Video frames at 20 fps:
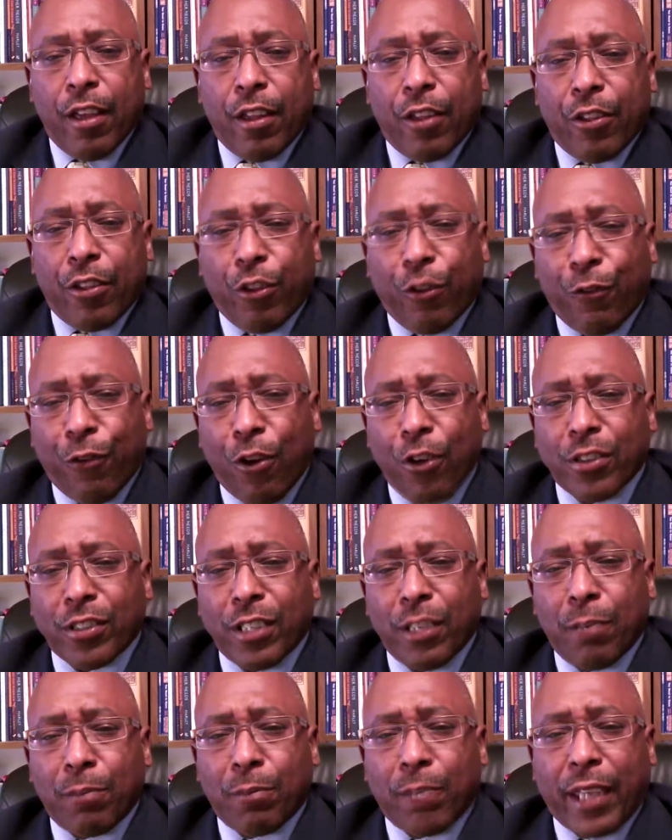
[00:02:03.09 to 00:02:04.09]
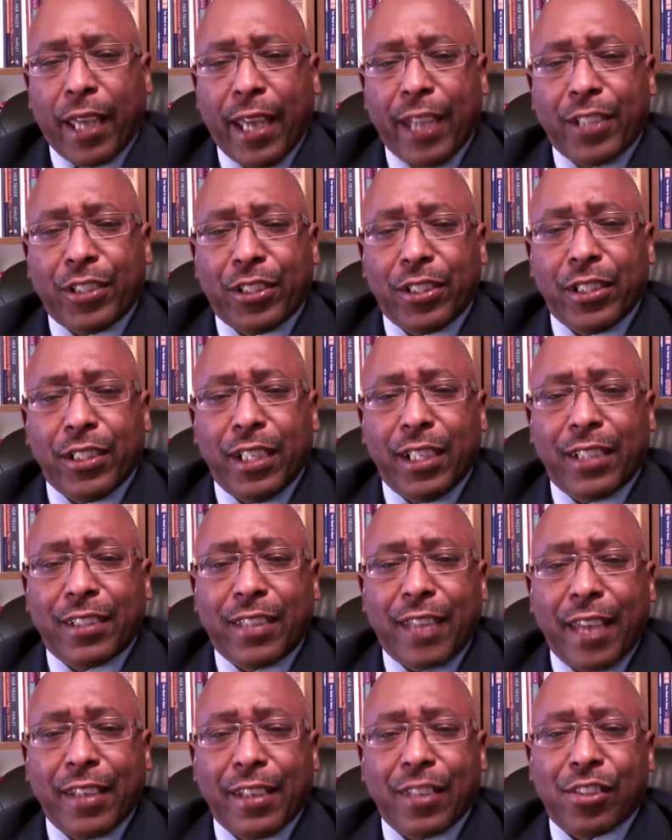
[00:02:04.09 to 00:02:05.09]
The first implication is
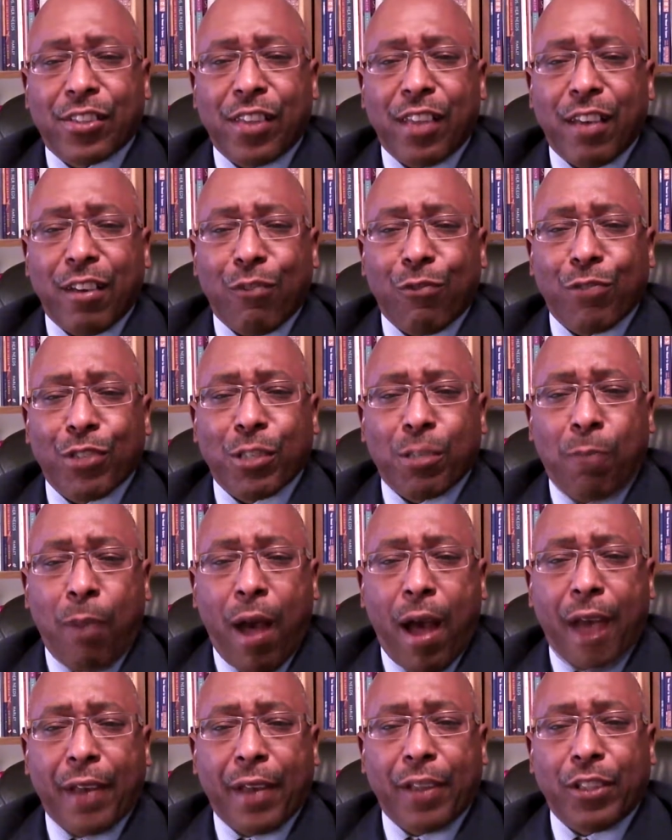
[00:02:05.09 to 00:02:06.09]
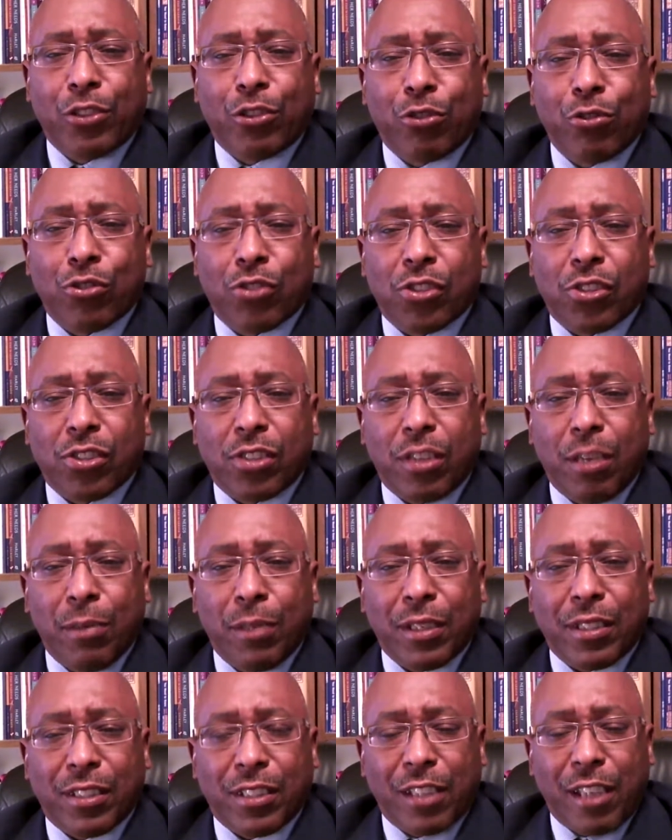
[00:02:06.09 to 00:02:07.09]
that instead of responding to
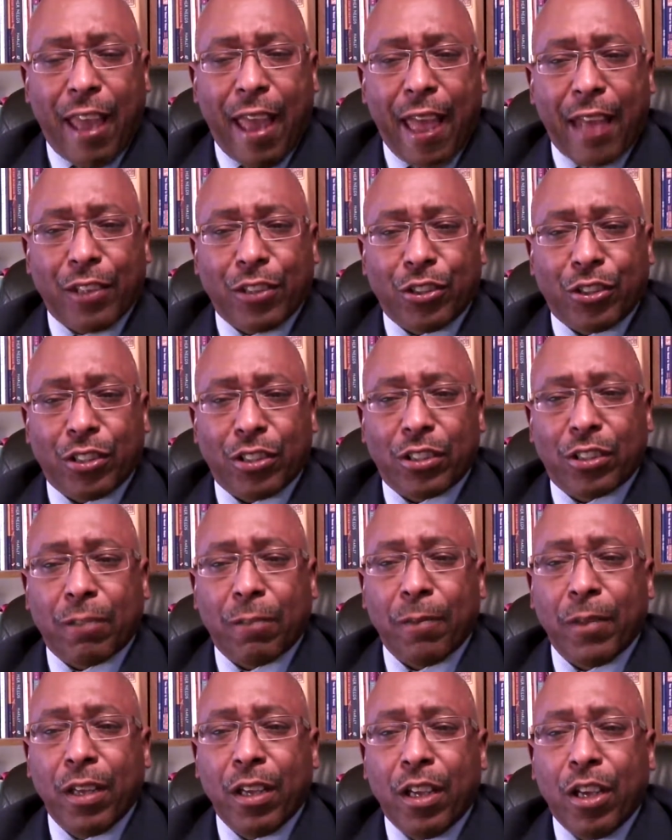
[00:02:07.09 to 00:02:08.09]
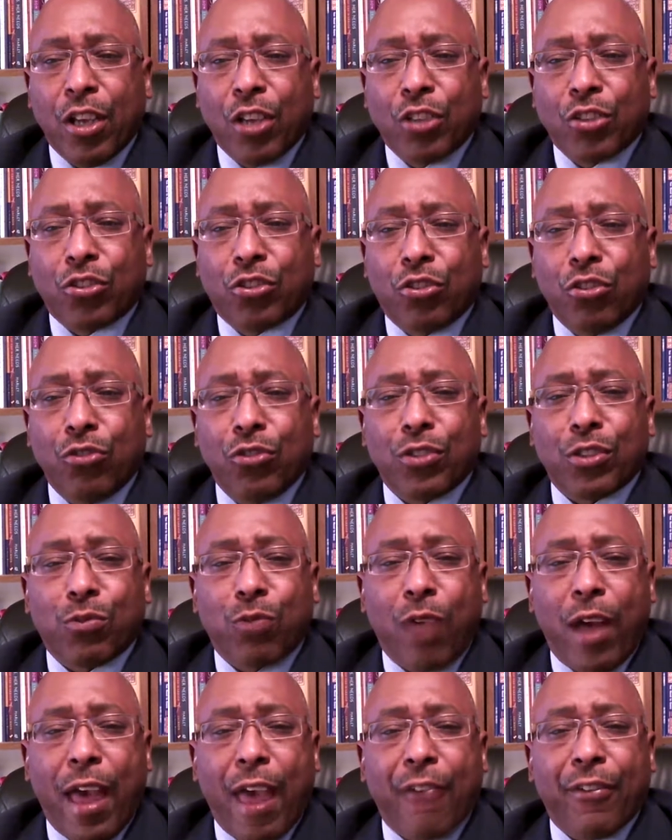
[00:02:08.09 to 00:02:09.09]
systemic challenges, students
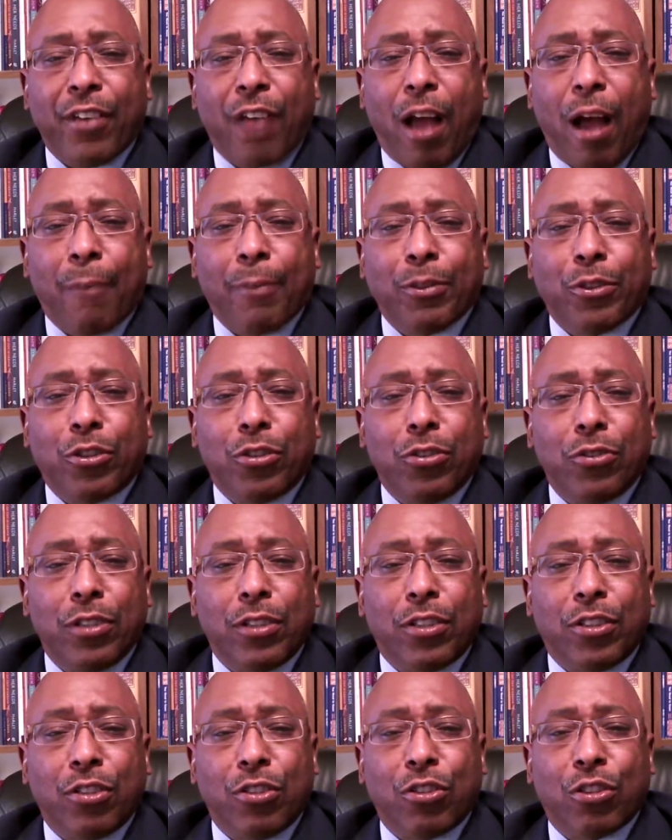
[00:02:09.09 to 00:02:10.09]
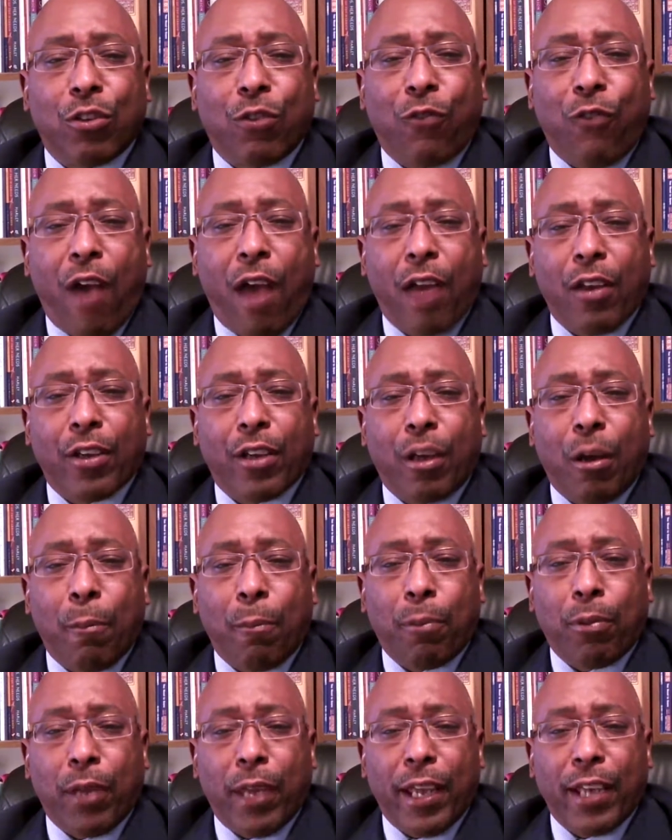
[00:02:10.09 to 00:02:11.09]
will have an opportunity to file a
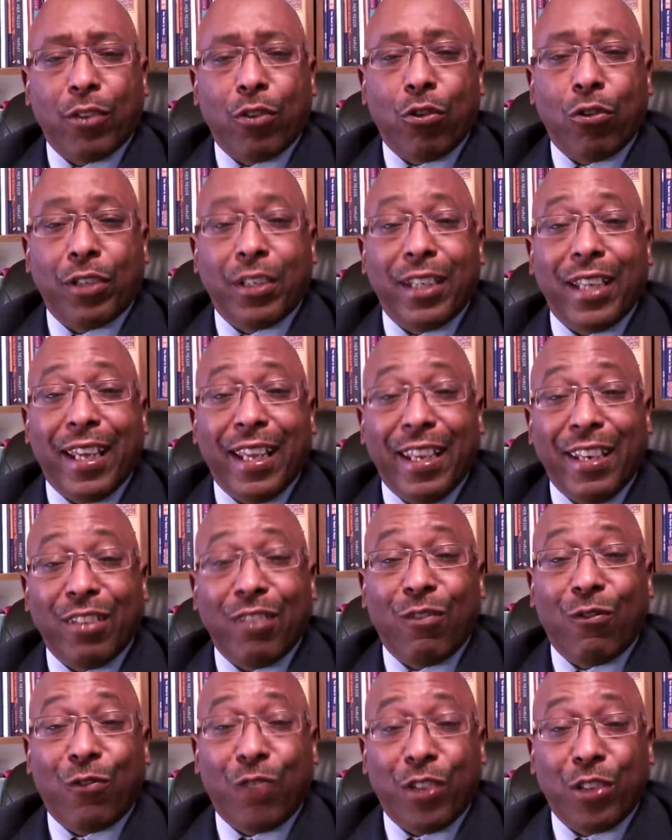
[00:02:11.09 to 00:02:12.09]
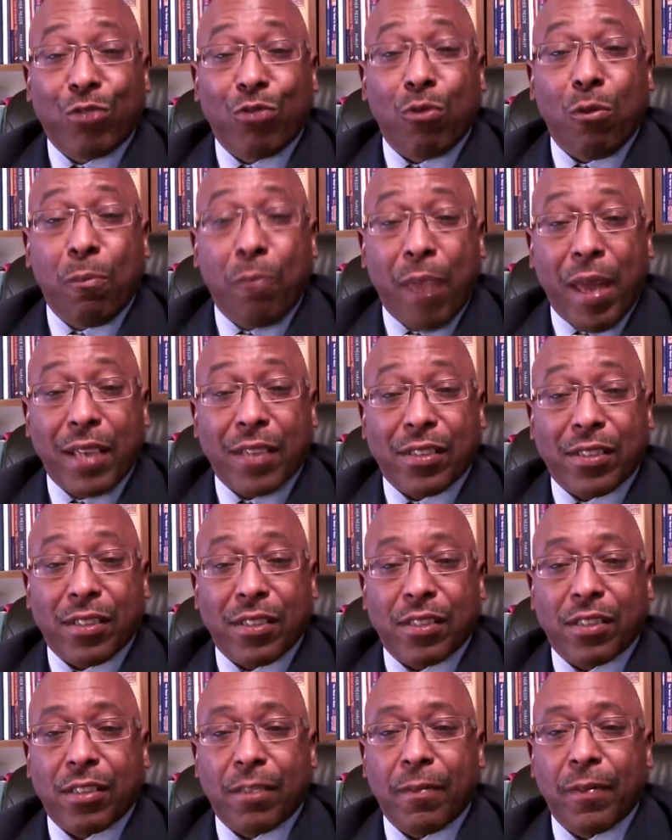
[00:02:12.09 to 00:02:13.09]
complaint on an individual
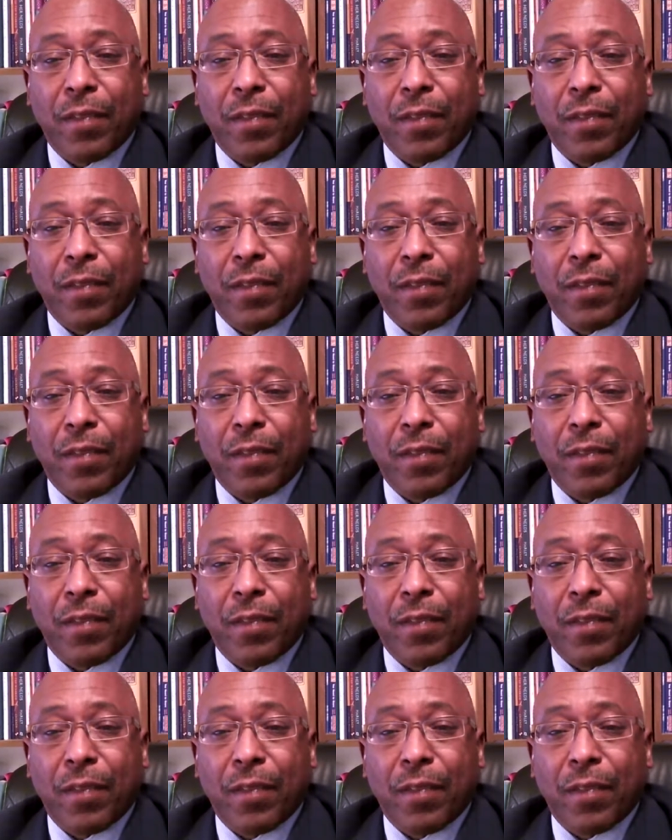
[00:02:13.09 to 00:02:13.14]
basis.